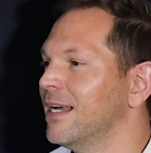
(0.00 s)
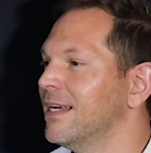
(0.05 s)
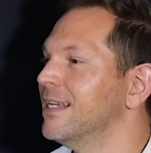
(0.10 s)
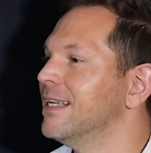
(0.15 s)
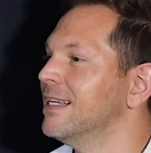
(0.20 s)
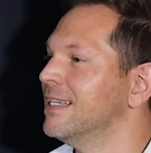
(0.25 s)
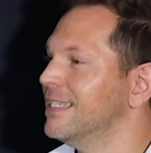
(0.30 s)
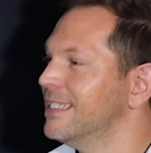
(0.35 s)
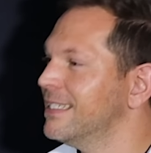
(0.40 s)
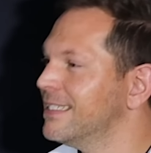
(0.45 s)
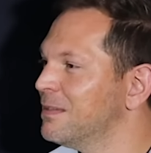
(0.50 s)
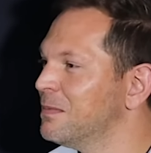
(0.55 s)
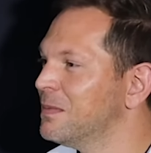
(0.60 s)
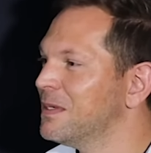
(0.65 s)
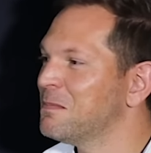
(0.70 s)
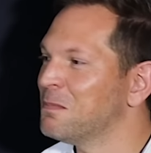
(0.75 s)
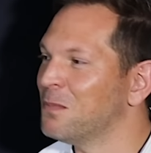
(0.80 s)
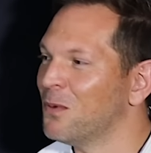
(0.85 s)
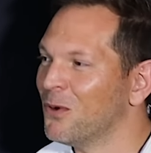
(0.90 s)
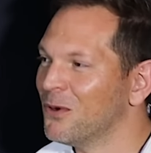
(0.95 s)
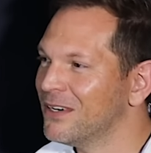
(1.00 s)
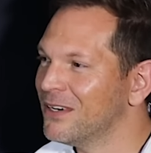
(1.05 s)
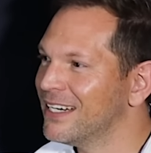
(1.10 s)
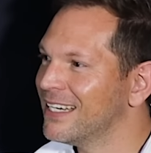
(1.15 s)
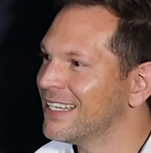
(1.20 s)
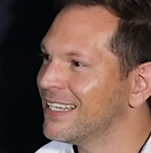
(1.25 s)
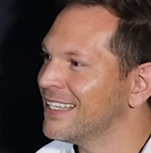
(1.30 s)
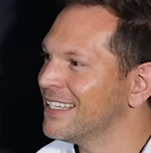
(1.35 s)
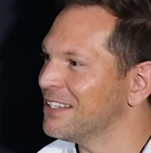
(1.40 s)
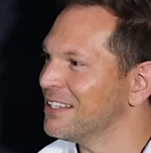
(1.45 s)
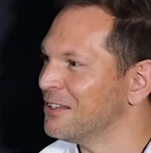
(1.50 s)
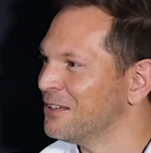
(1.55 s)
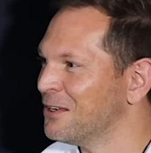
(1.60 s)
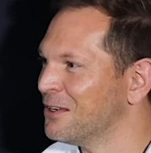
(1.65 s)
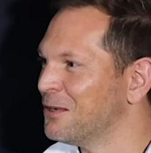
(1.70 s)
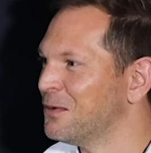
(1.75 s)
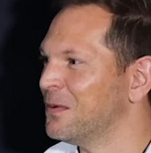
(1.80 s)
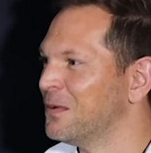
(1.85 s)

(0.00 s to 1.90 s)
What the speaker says: a little bit boring, you know,